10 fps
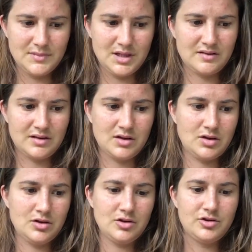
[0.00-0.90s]
it's a
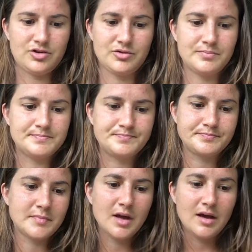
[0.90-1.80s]
huge
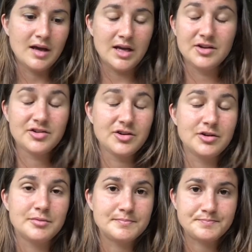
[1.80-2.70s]

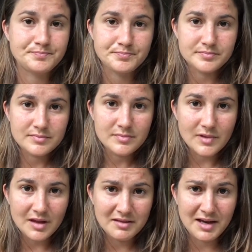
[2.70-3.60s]
issue
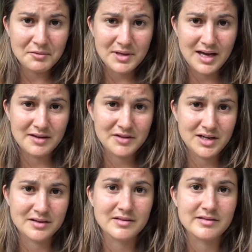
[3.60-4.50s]
that we have in
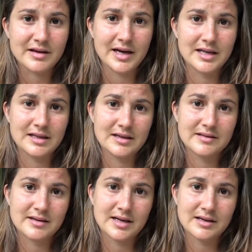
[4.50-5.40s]
our society
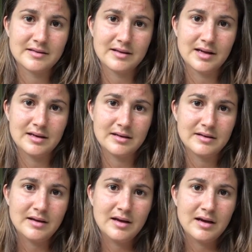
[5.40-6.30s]
these days, and
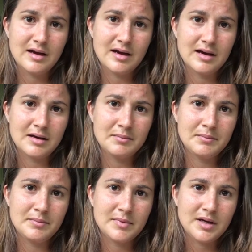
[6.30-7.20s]

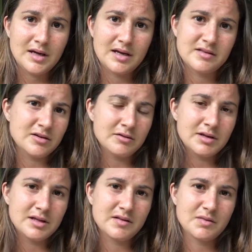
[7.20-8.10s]
it's not
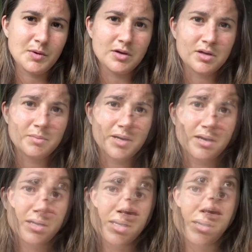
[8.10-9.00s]
really spoken
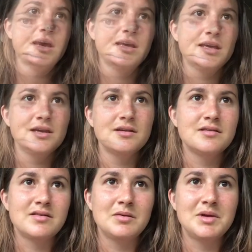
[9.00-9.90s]
about. I hear
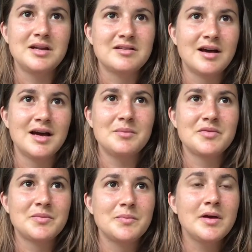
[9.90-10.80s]
so many
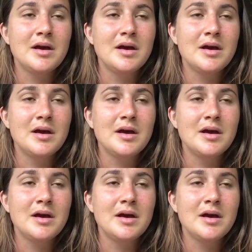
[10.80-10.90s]
times